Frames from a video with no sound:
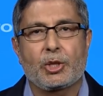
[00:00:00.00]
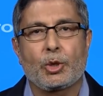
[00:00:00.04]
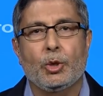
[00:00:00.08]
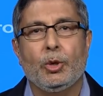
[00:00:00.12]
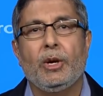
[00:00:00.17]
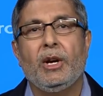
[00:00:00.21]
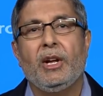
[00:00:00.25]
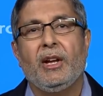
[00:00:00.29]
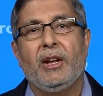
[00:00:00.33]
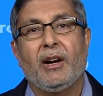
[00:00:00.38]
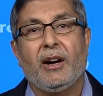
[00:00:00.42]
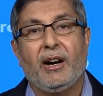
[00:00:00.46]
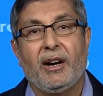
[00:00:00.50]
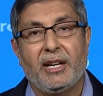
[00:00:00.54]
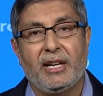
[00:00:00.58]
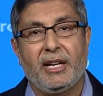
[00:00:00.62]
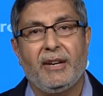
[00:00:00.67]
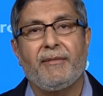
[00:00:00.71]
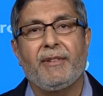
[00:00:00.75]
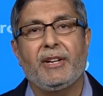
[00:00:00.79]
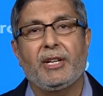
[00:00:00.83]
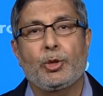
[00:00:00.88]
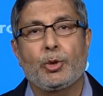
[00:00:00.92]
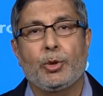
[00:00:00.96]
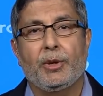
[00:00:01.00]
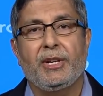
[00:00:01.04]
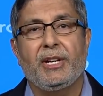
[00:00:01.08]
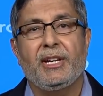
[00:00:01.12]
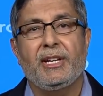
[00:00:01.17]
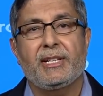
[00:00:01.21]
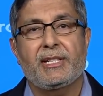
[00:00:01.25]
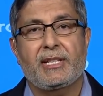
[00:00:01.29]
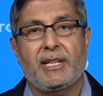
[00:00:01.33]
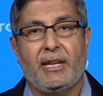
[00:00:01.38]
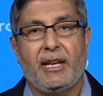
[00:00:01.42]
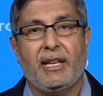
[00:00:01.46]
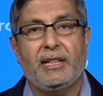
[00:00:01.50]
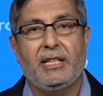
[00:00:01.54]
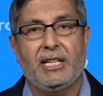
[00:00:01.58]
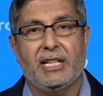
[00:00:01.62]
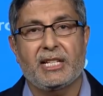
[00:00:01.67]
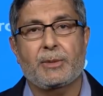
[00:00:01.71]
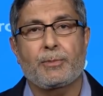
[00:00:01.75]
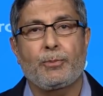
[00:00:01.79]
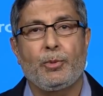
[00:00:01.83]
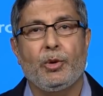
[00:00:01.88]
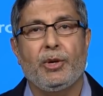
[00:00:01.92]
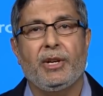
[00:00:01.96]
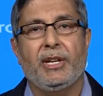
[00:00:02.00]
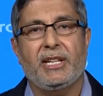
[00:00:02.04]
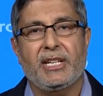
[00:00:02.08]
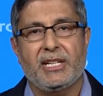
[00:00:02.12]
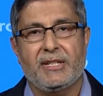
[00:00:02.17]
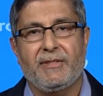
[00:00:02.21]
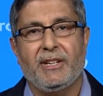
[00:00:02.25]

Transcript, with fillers: So our inventories at this point,